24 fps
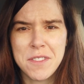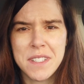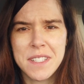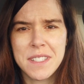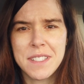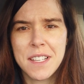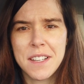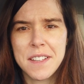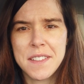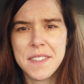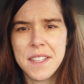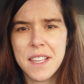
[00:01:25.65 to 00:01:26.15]
are
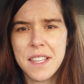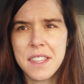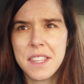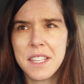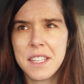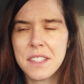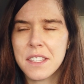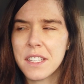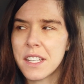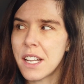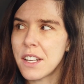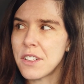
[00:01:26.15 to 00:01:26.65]
details I
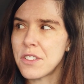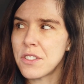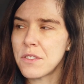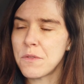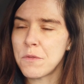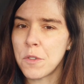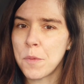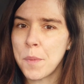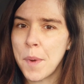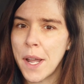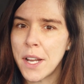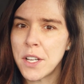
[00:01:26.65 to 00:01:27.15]
think that I
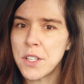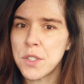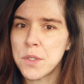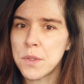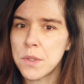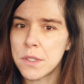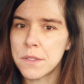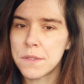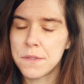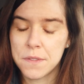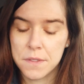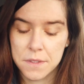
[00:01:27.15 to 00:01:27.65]
should remind
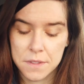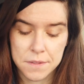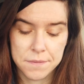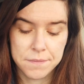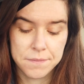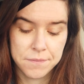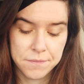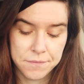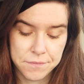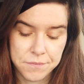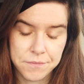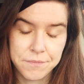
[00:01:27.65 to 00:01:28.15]
you of
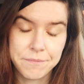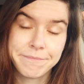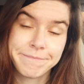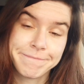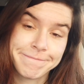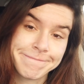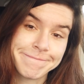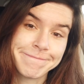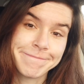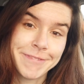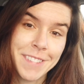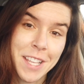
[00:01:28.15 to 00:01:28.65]

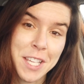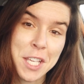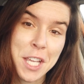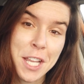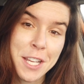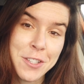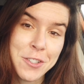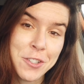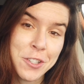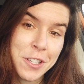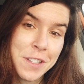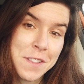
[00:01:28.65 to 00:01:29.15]
in
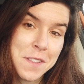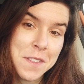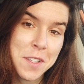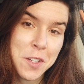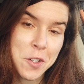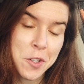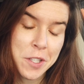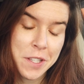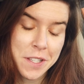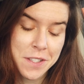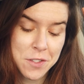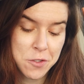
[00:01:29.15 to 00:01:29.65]
case you're
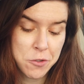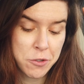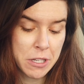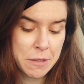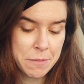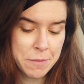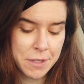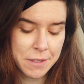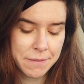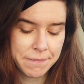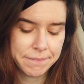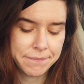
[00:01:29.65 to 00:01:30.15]
considering this
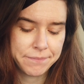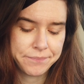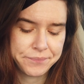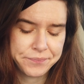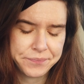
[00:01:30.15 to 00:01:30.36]
treatment.